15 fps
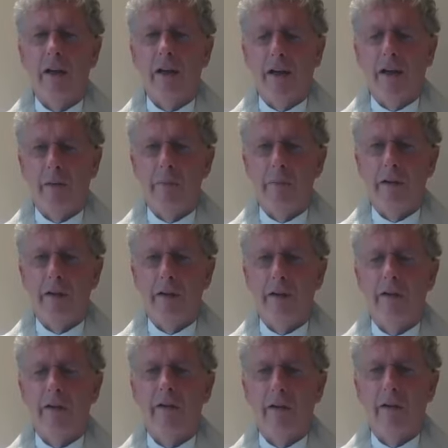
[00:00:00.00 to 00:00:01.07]
and be
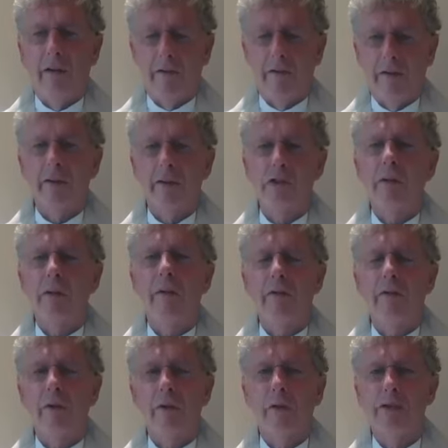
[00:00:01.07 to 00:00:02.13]
the fellowship of the
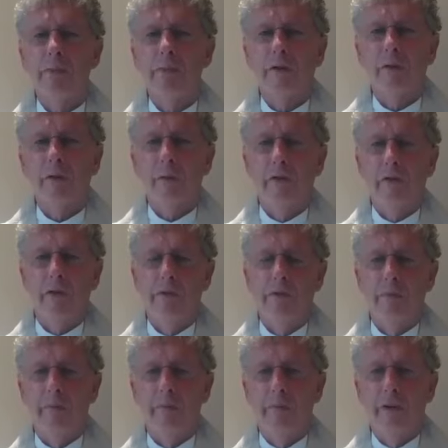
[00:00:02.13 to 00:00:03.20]
Holy Spirit with you,
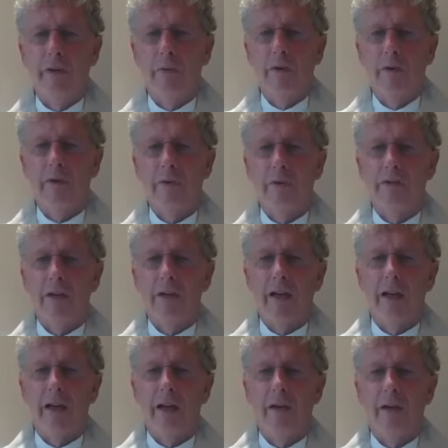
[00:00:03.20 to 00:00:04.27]
be with you
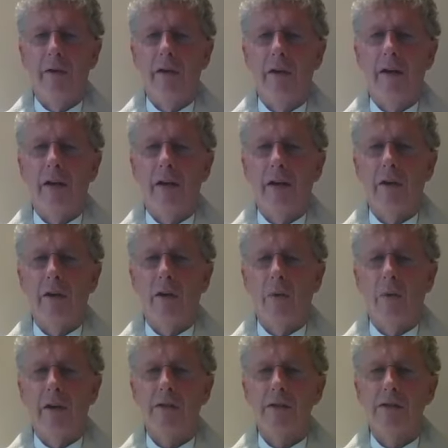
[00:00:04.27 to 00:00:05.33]
today and
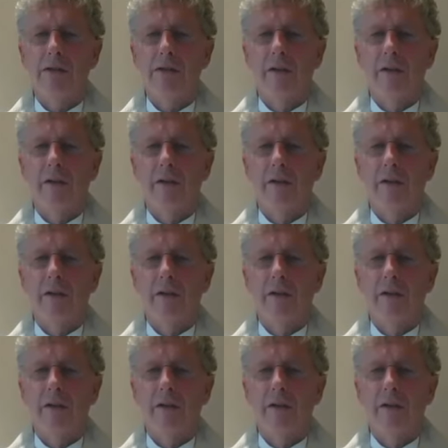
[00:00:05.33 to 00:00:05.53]
always.